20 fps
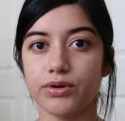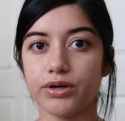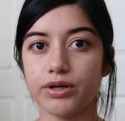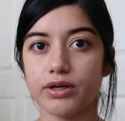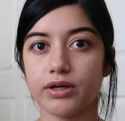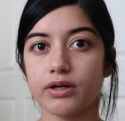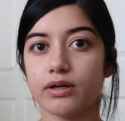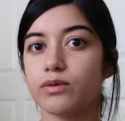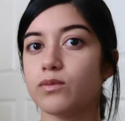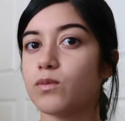
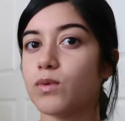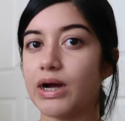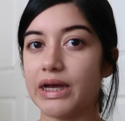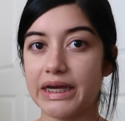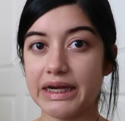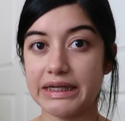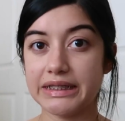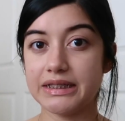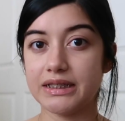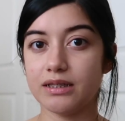or
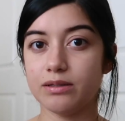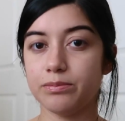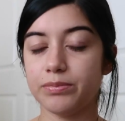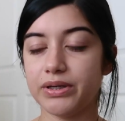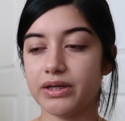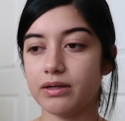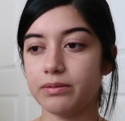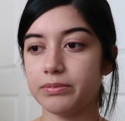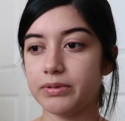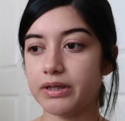why I didn't
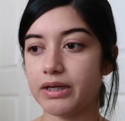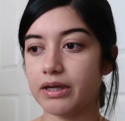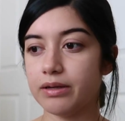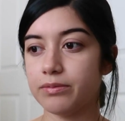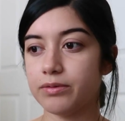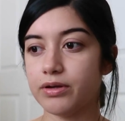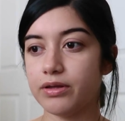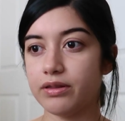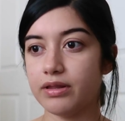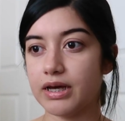pick up the
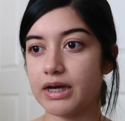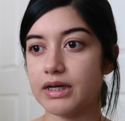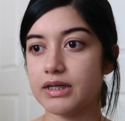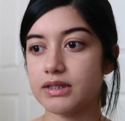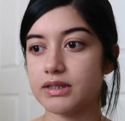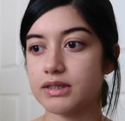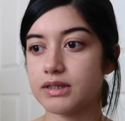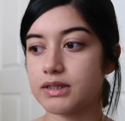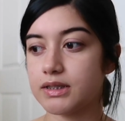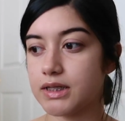camera that